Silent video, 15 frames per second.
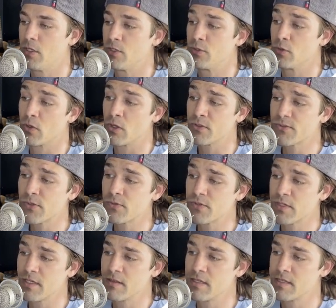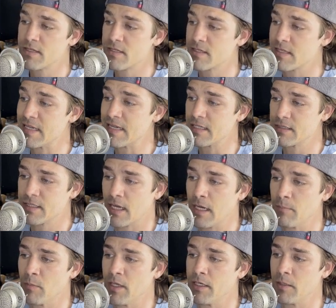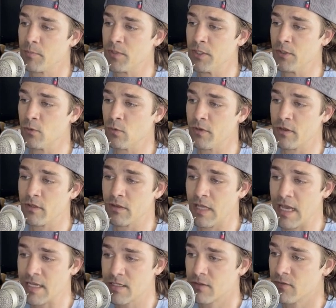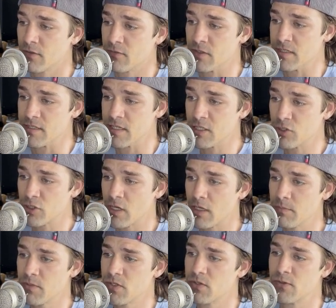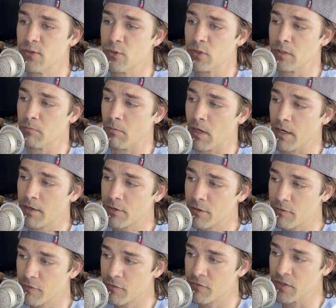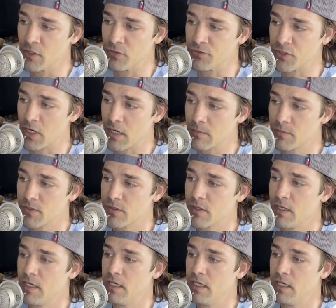You'll also see this sync timeline up here with the last 50 sync jobs, so you can monitor for failed jobs.